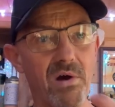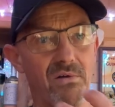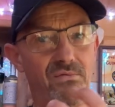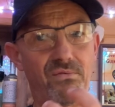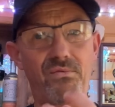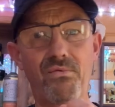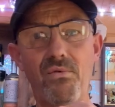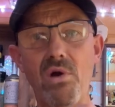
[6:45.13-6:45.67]

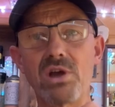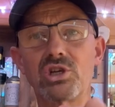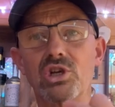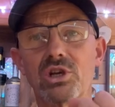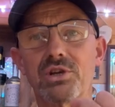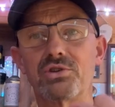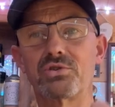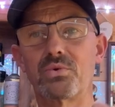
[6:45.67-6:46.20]

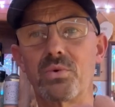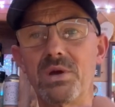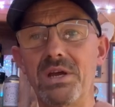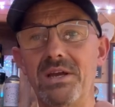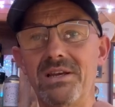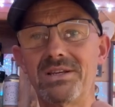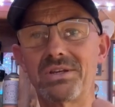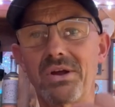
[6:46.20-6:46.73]
freshly
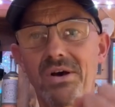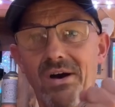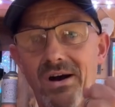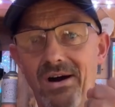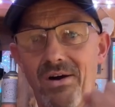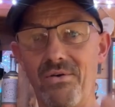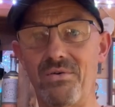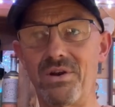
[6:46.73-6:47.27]
squeezed
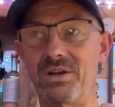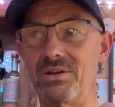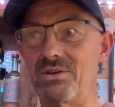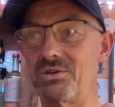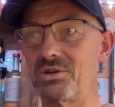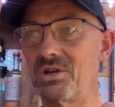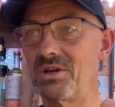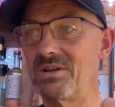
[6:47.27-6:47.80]

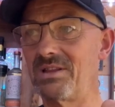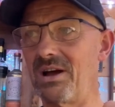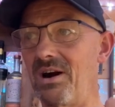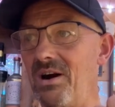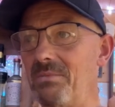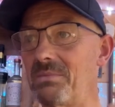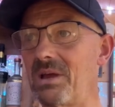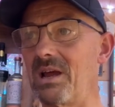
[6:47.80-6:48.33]
orange that
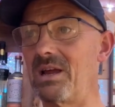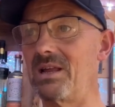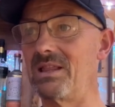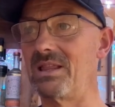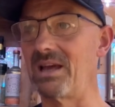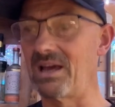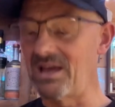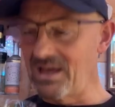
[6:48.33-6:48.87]
I'm getting
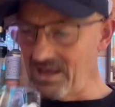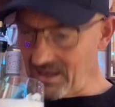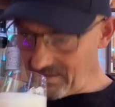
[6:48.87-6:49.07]
there.